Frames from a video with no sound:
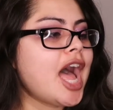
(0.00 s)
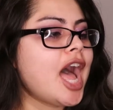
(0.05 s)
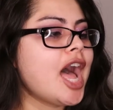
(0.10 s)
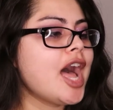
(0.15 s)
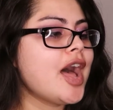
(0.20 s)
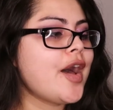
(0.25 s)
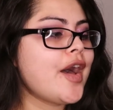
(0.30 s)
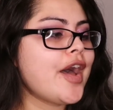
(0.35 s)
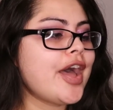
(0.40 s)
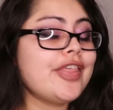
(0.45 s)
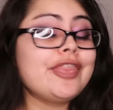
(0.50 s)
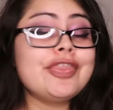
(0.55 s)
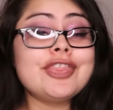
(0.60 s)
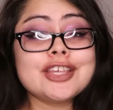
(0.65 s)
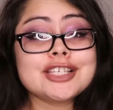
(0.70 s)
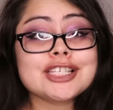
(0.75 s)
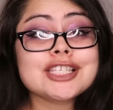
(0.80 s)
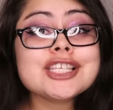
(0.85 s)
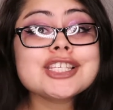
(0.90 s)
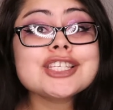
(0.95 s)
Uh,
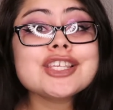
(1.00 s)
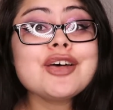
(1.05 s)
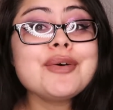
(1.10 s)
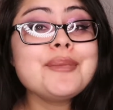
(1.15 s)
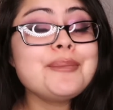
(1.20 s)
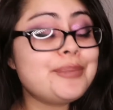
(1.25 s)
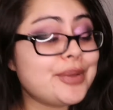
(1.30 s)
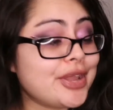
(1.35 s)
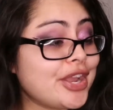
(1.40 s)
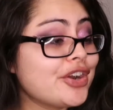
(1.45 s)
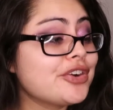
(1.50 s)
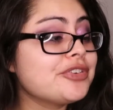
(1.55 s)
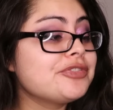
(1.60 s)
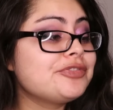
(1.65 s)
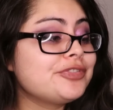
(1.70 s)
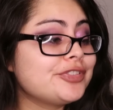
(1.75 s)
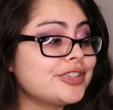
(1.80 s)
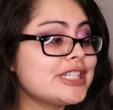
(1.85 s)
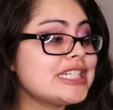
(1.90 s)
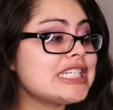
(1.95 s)
this is a
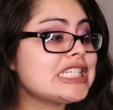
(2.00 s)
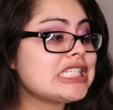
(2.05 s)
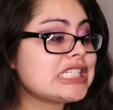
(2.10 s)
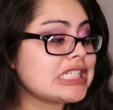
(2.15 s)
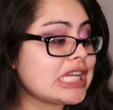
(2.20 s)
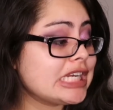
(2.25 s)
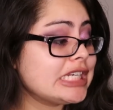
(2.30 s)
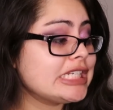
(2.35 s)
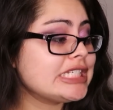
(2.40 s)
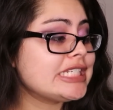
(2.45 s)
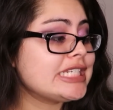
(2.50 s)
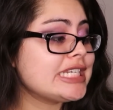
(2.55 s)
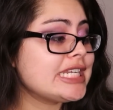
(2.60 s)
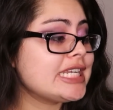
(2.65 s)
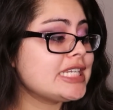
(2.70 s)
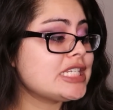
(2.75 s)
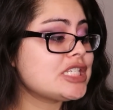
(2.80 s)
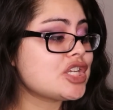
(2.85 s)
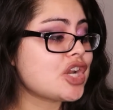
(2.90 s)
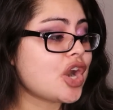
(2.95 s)
barefoot
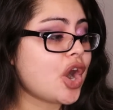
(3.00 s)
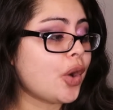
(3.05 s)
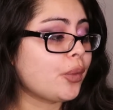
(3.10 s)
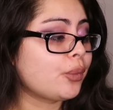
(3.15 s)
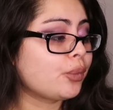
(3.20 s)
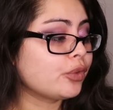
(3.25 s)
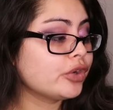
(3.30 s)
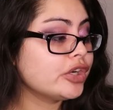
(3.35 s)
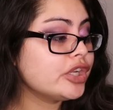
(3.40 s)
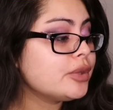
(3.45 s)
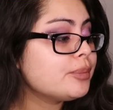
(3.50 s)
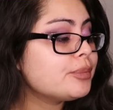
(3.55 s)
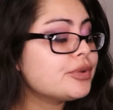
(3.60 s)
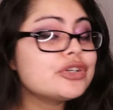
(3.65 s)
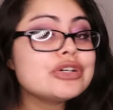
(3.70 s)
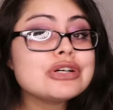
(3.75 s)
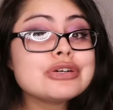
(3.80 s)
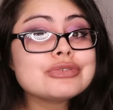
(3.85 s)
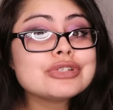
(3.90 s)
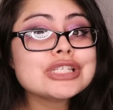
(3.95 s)
scientist
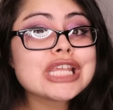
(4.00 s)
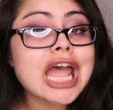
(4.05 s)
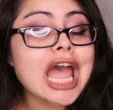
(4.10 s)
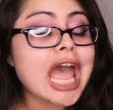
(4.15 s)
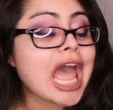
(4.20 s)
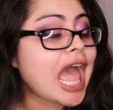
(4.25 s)
reboot